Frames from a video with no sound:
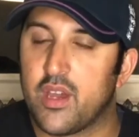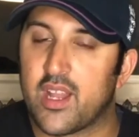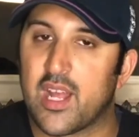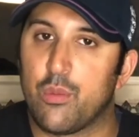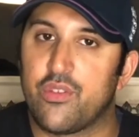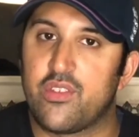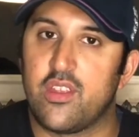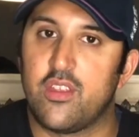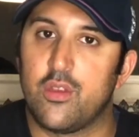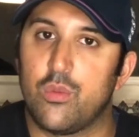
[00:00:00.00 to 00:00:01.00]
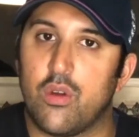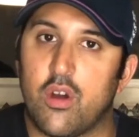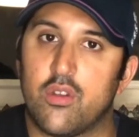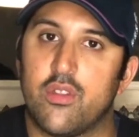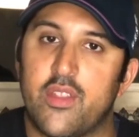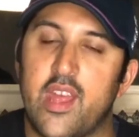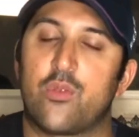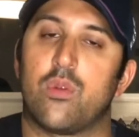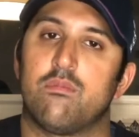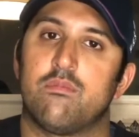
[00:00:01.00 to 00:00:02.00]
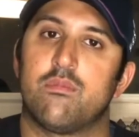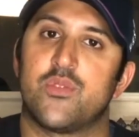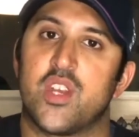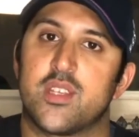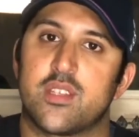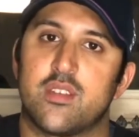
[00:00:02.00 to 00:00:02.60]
and I will see you on the next one. Cheers.